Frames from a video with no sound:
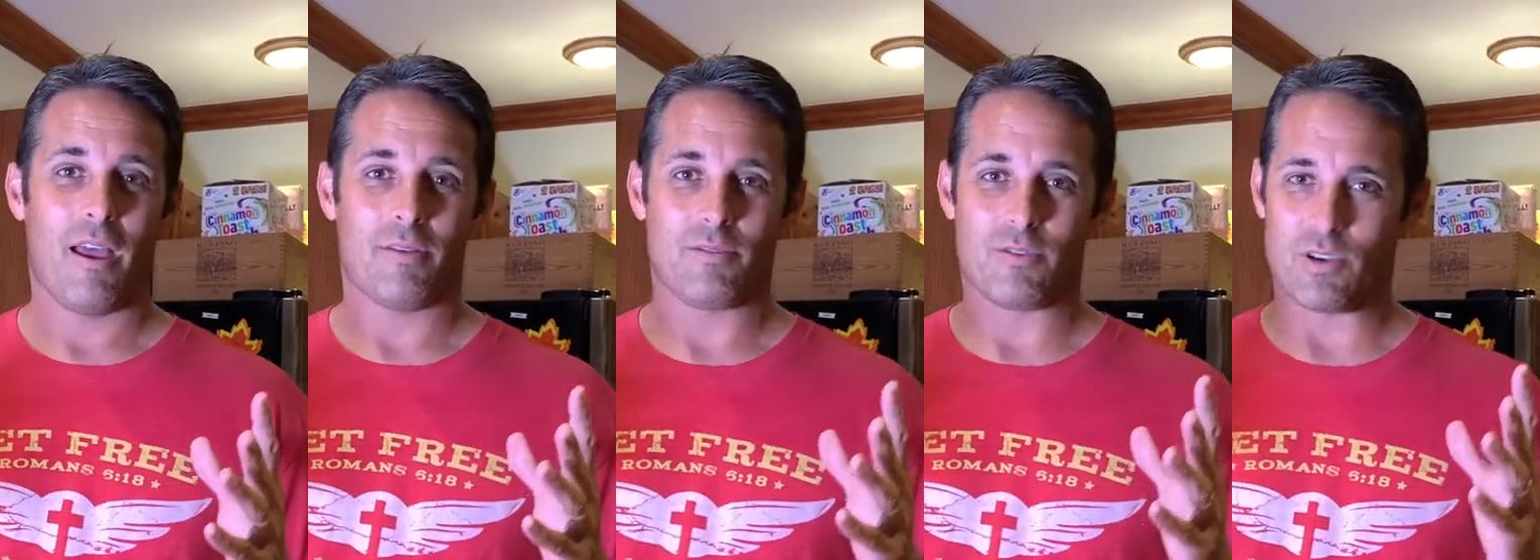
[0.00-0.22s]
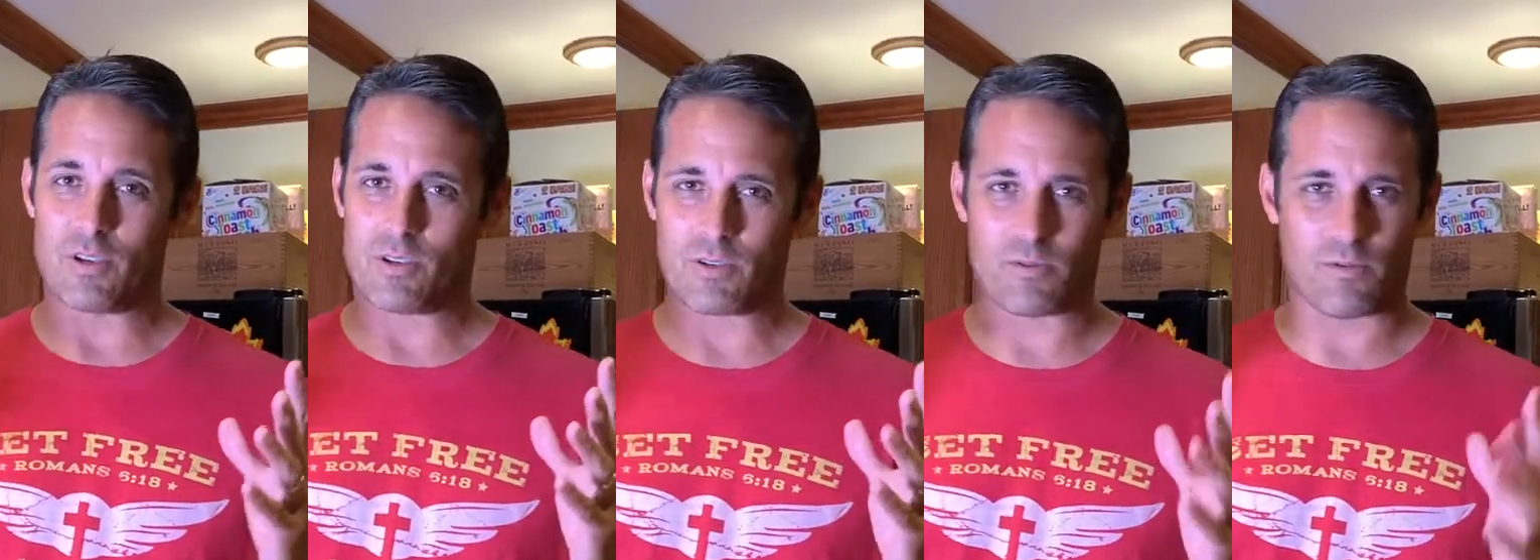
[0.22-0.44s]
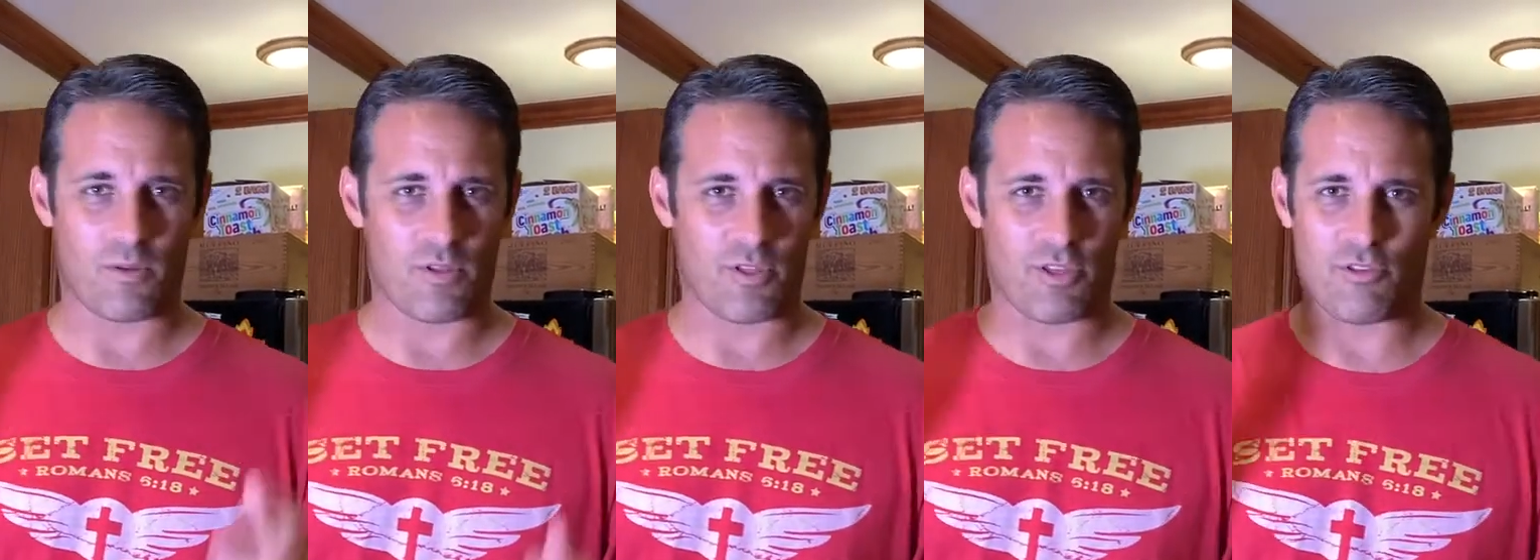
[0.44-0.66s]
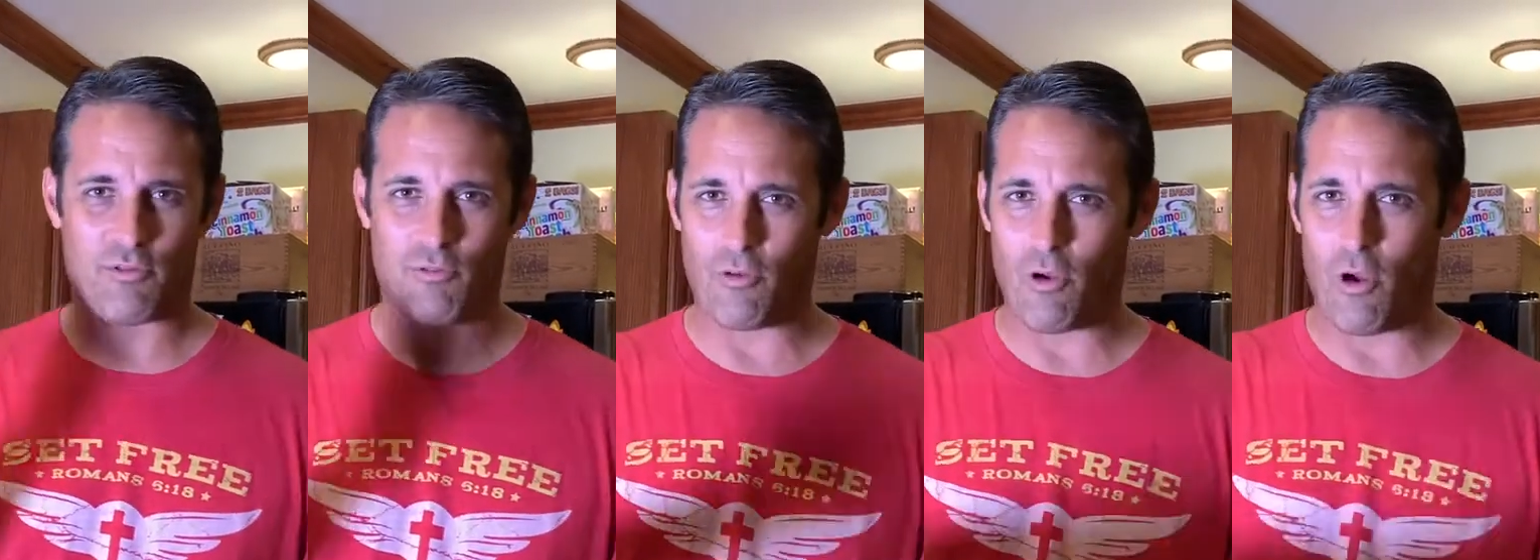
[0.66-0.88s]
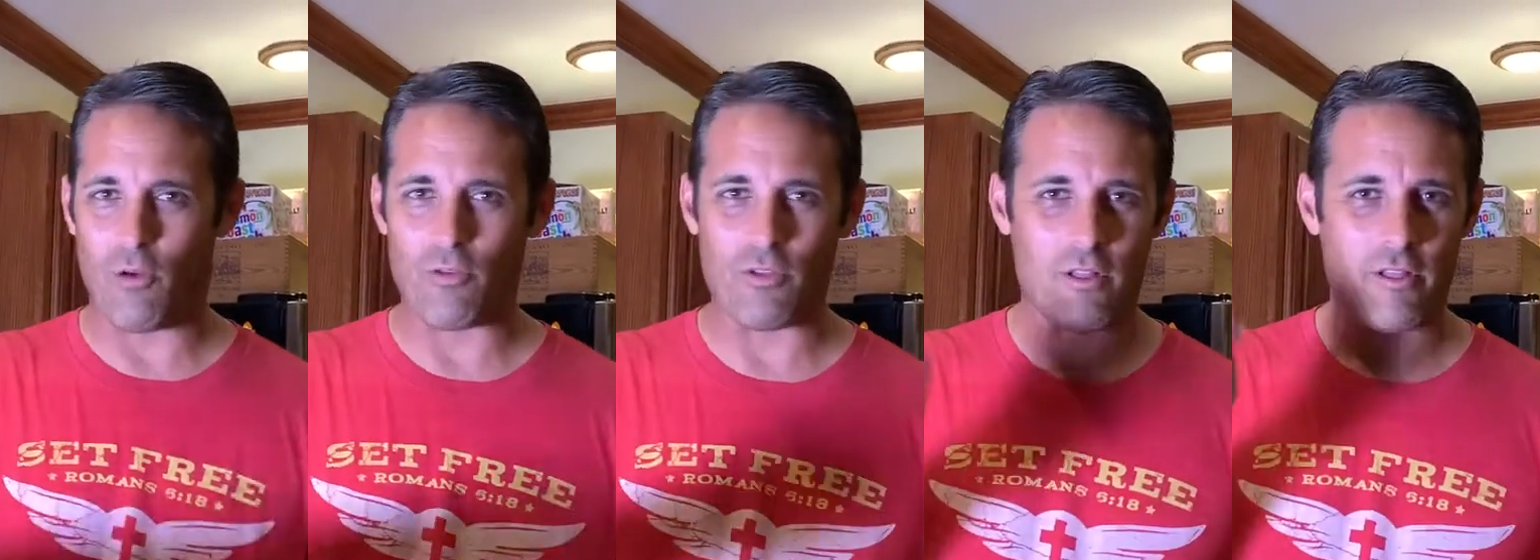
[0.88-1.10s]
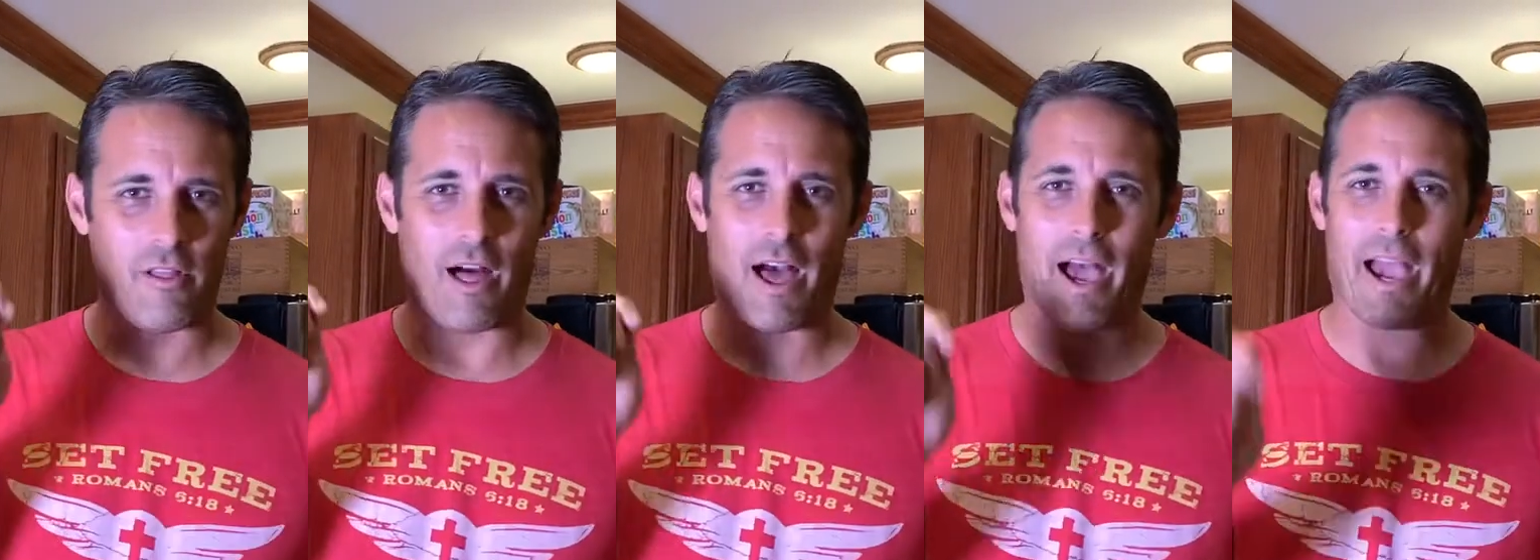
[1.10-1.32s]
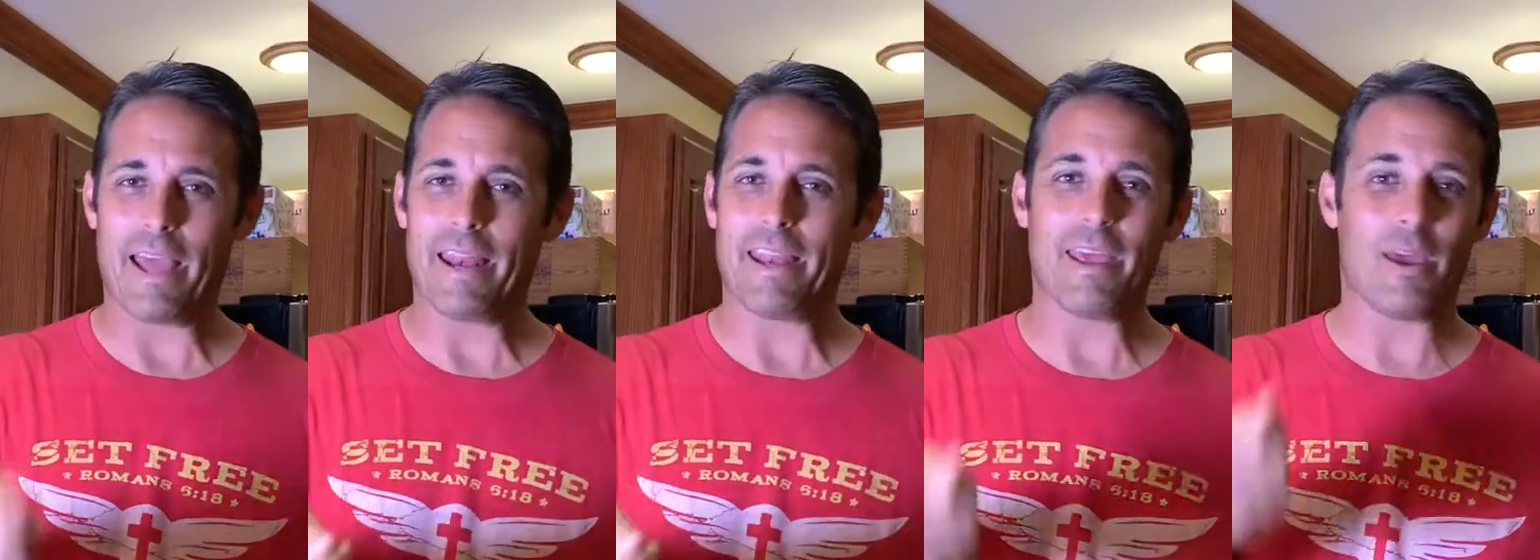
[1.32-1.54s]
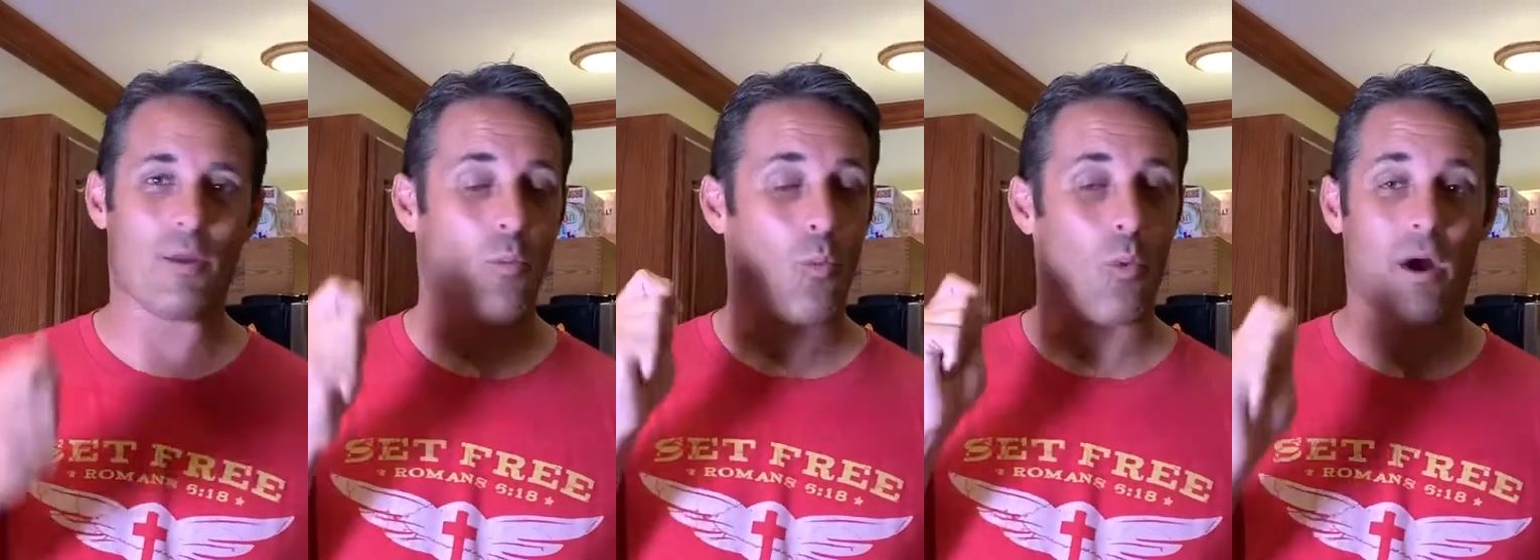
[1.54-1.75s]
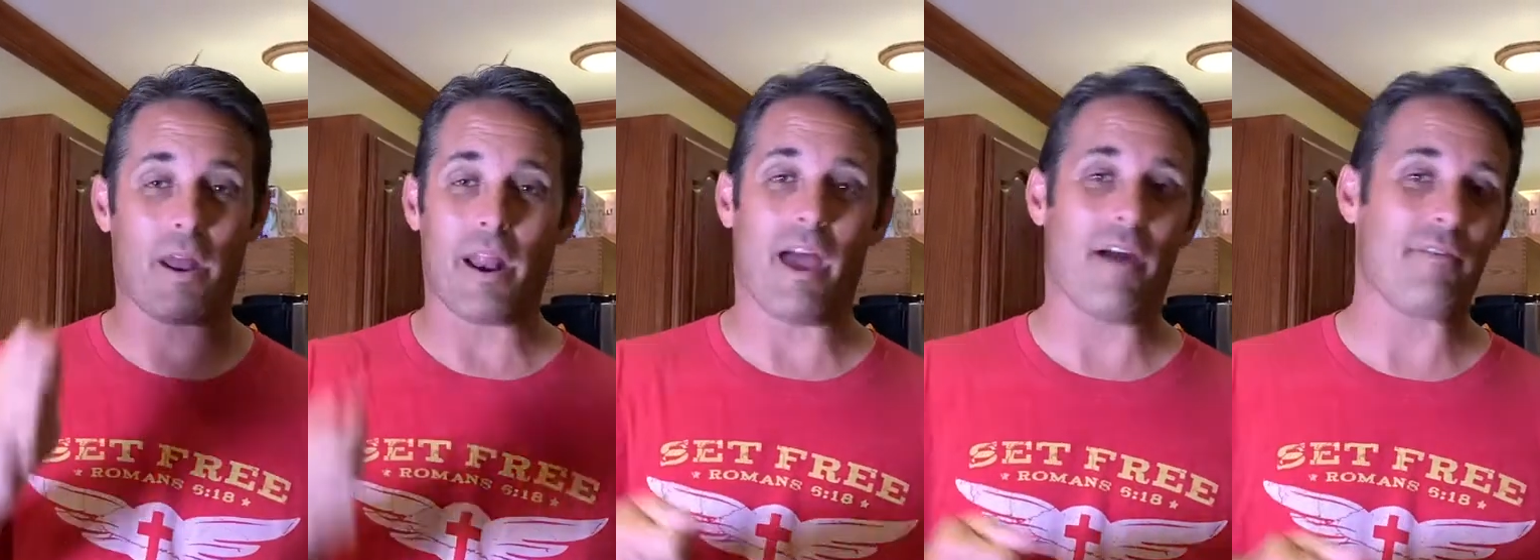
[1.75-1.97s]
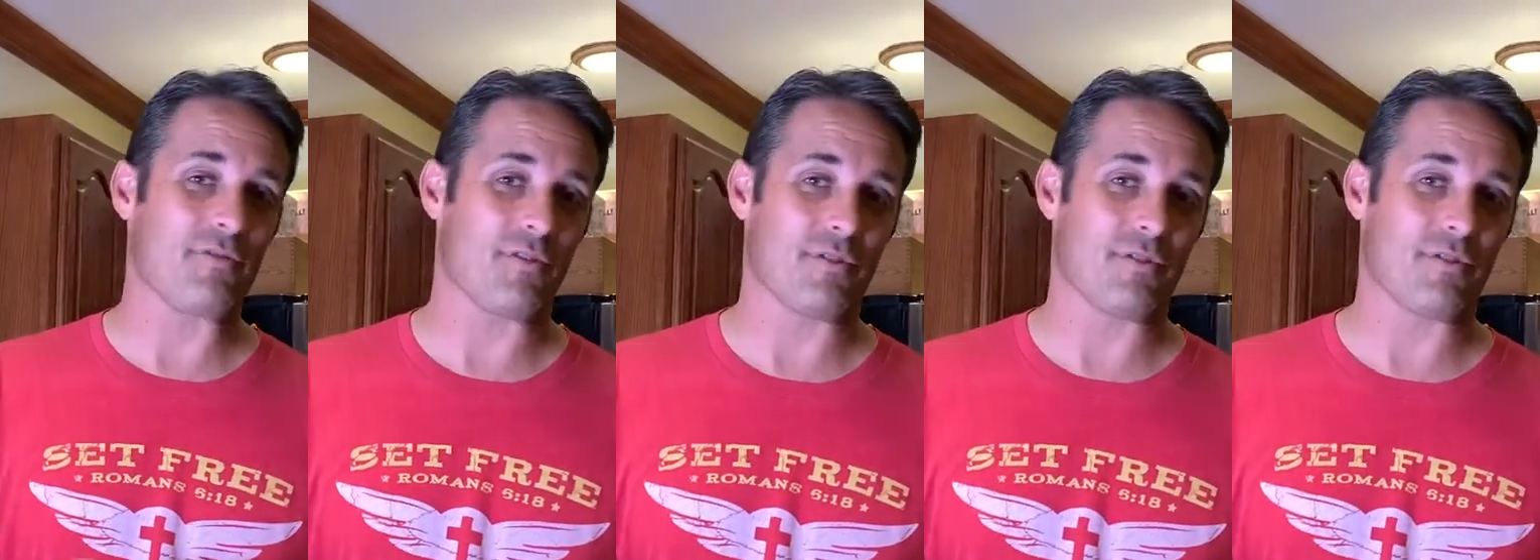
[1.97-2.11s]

just thrown the line in one after